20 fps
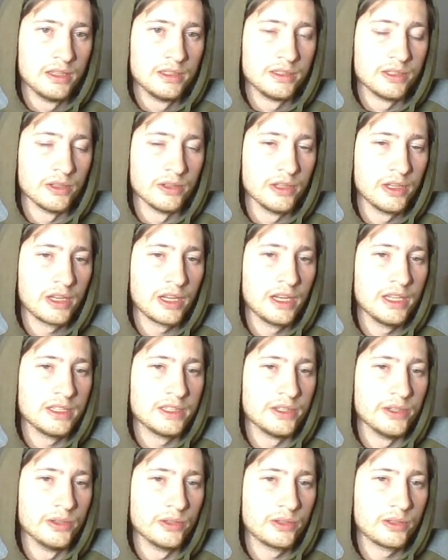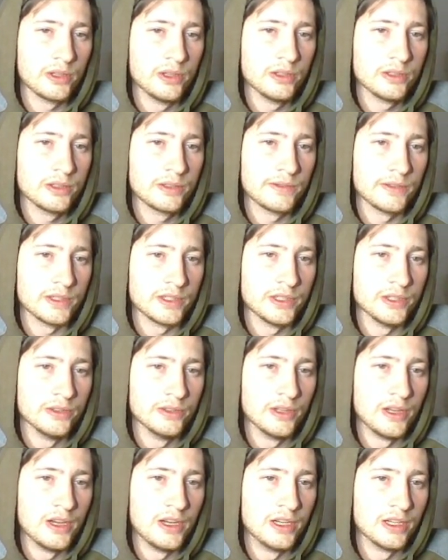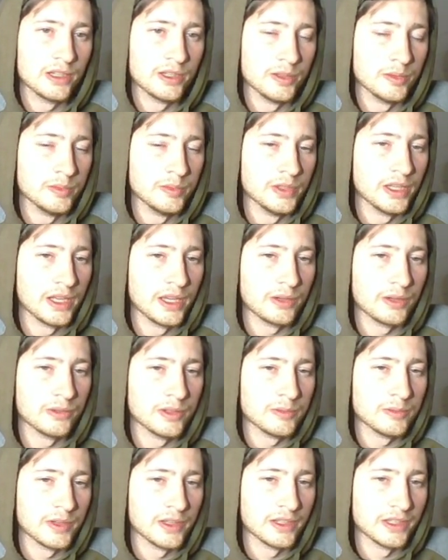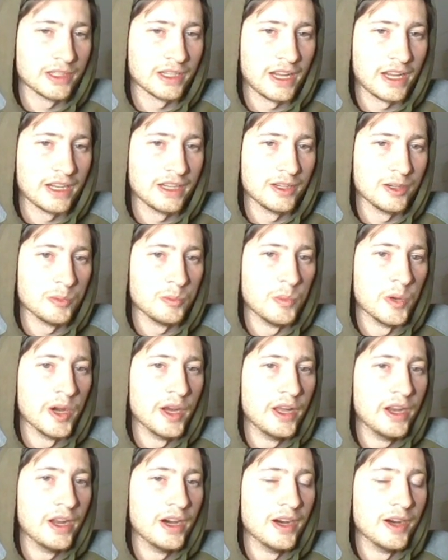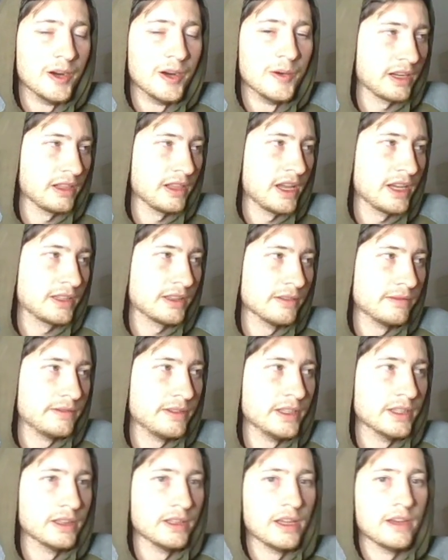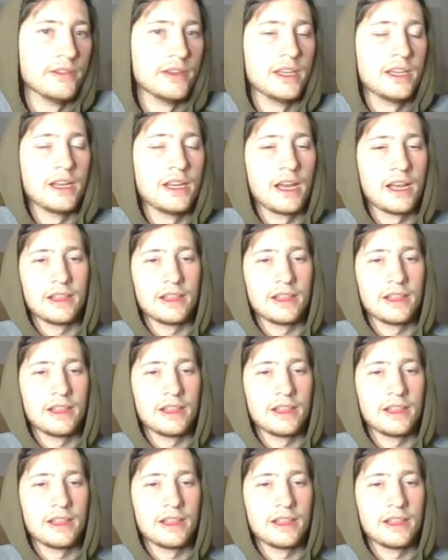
Don't look at it too close for too long. You'll be like, what am I looking at here? But I don't like the feel of it.